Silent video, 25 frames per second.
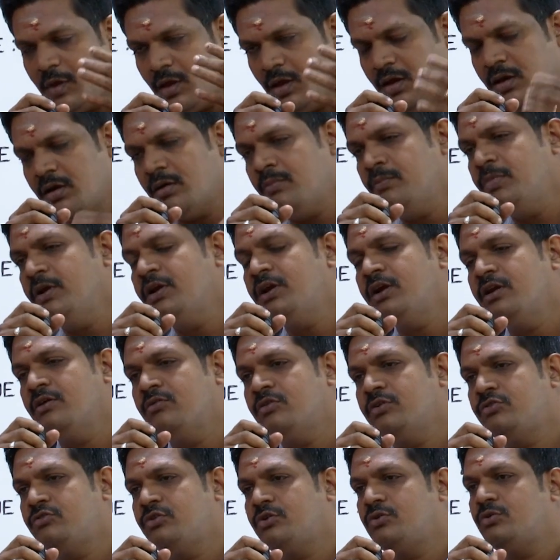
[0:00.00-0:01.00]
I completed
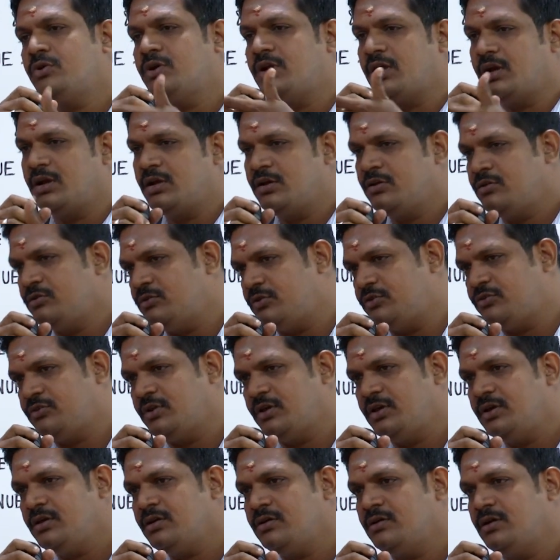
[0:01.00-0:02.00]
UHV-II at Anna
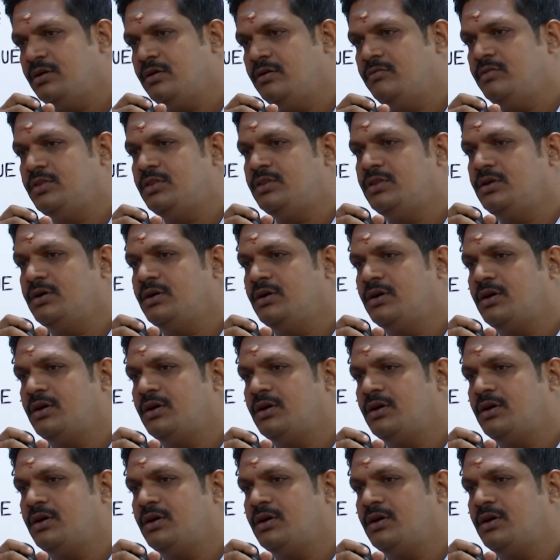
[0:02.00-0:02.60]
University with